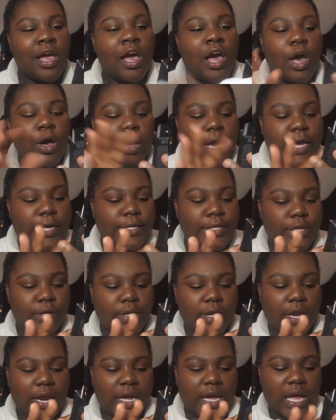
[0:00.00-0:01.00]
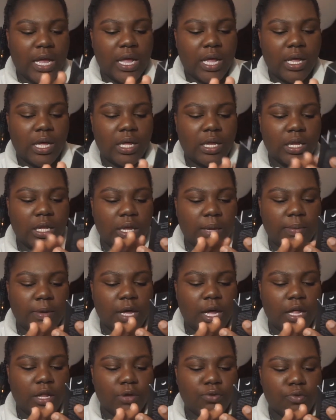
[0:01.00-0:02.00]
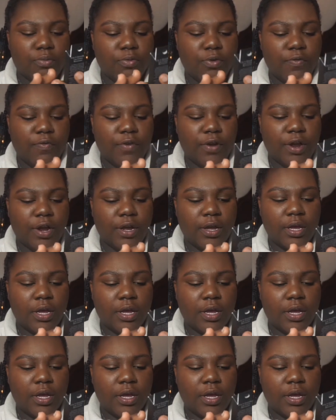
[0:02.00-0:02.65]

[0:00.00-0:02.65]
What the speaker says: Okay, so then I got a lip color remover.